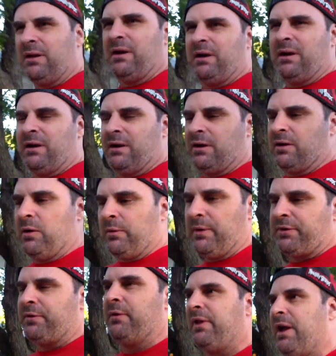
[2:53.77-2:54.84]
uh,
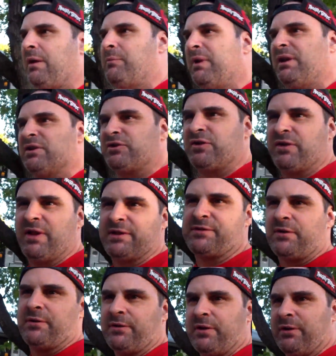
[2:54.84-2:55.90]
going through that, making sure
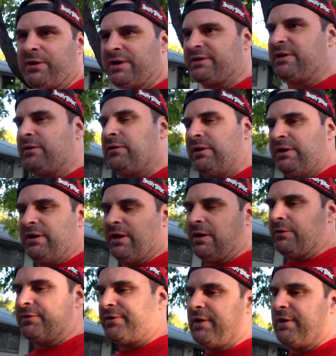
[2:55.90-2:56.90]
that's all, all nice and cleaned out.